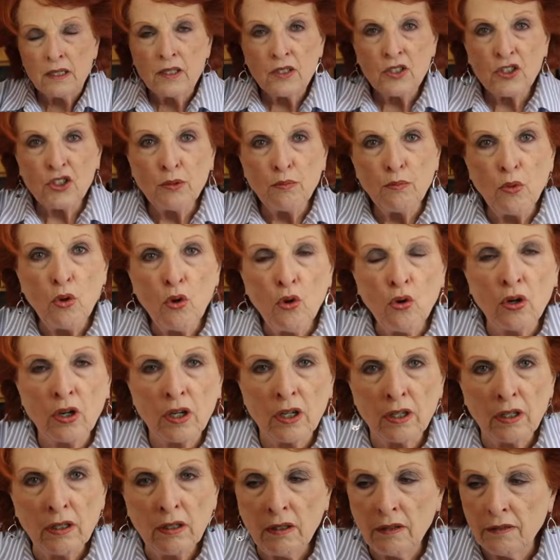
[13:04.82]
some
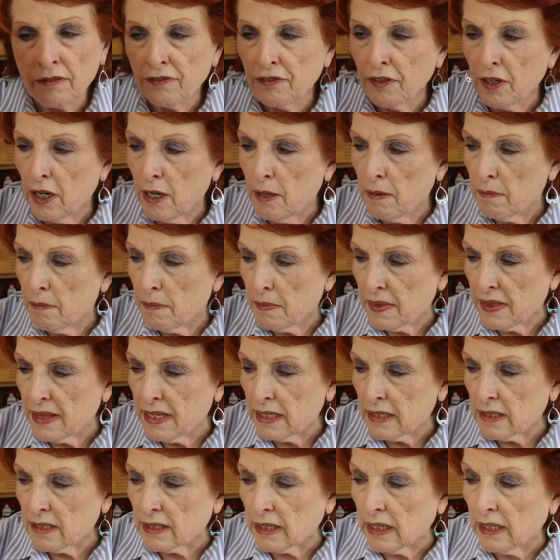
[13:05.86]
more from
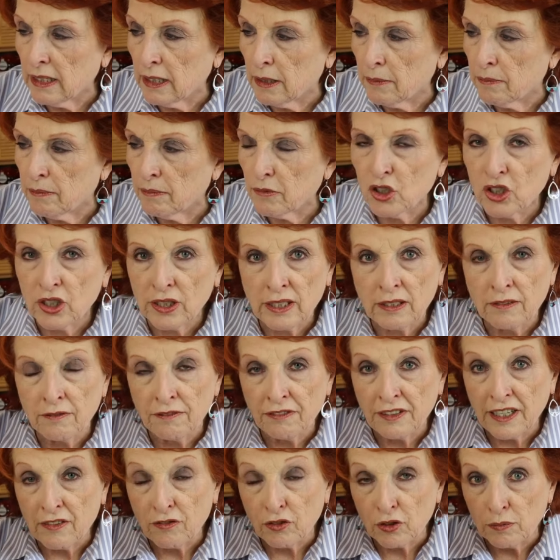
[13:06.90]
this um, chicken
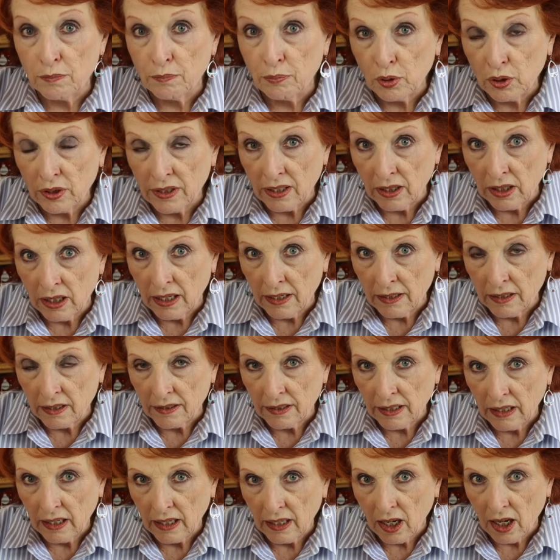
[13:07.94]
flavored bouillon
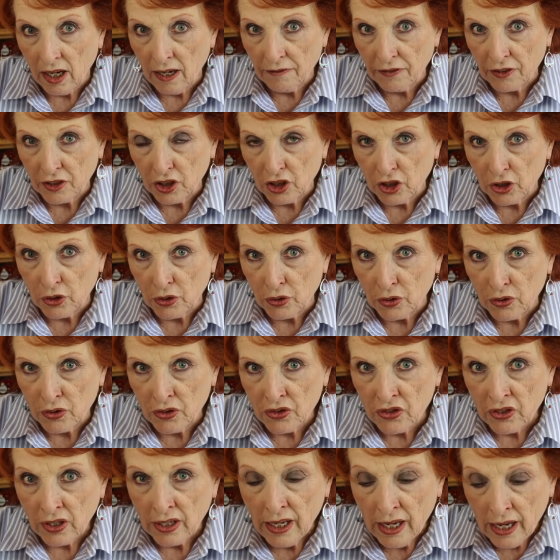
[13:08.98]
that I often
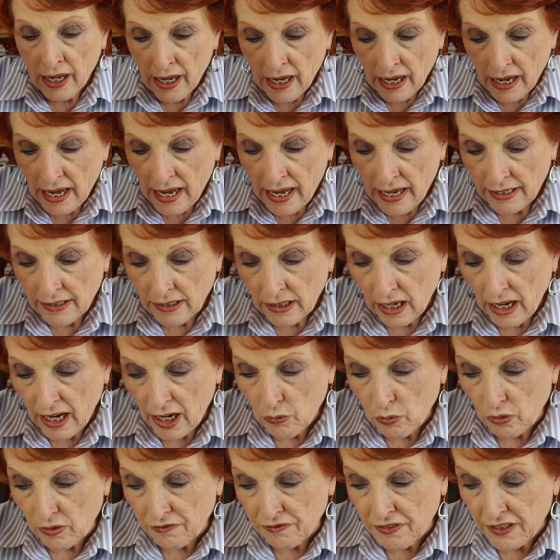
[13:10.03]
use and I
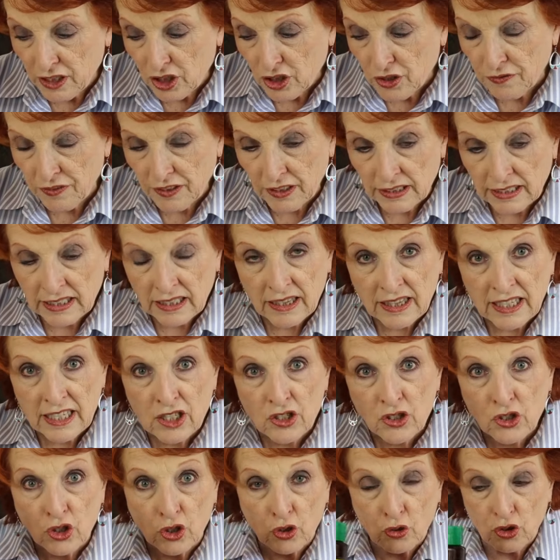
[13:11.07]
will finish filling
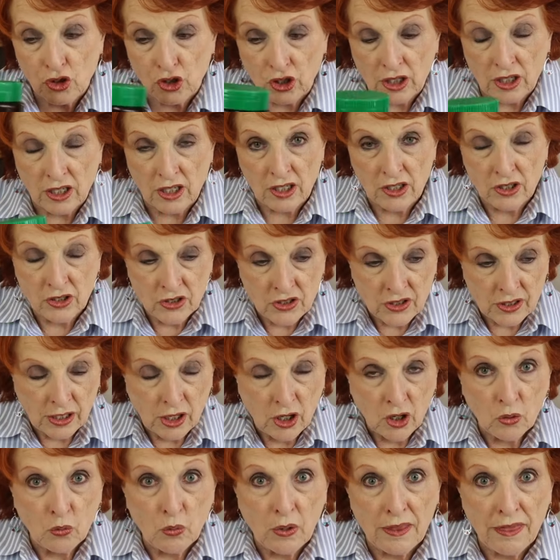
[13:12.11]
these two jars
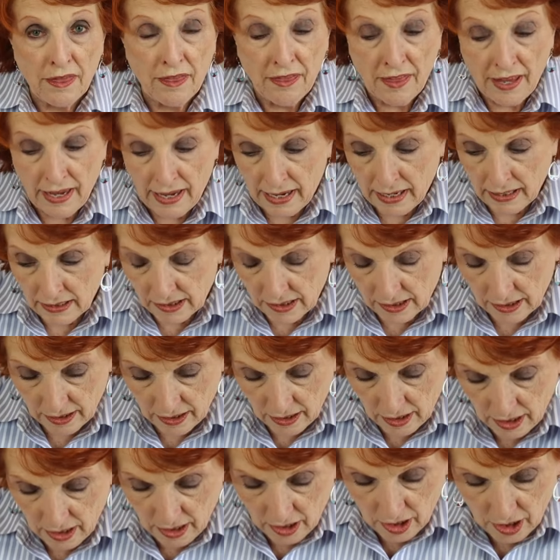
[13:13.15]
with that.
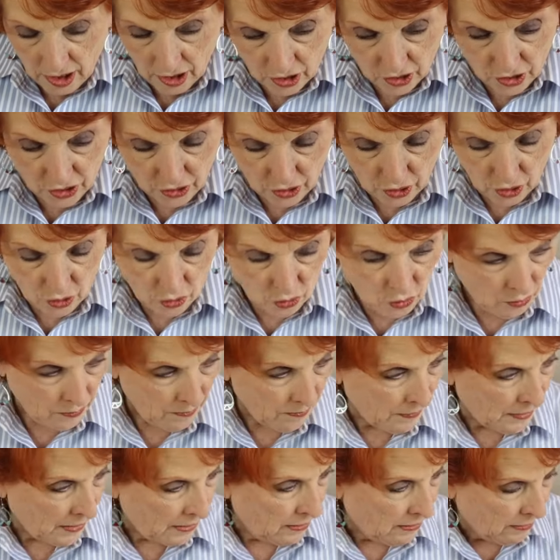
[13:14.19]
So
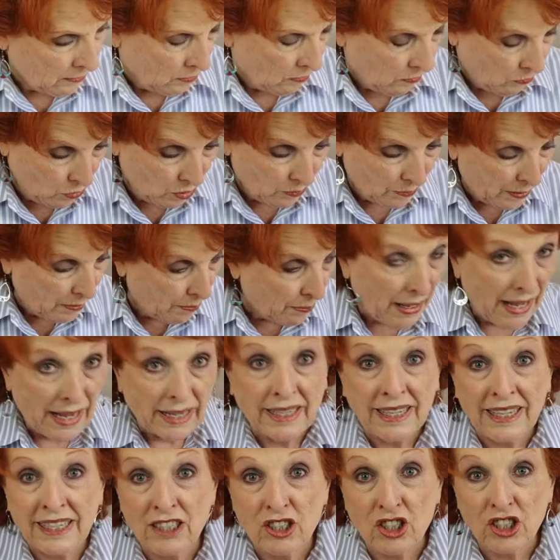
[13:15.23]
we'll be
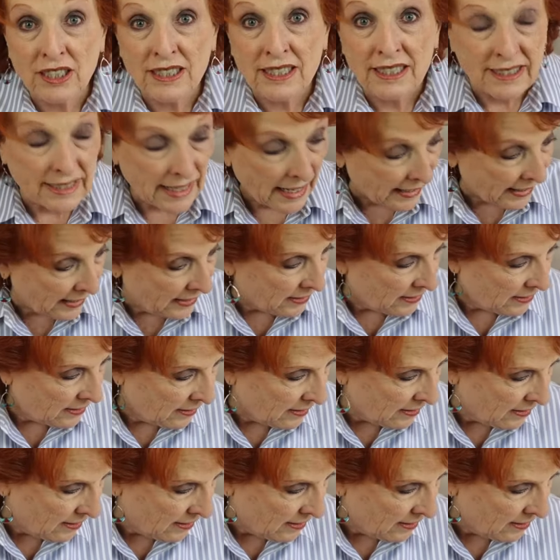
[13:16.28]
back in just a second.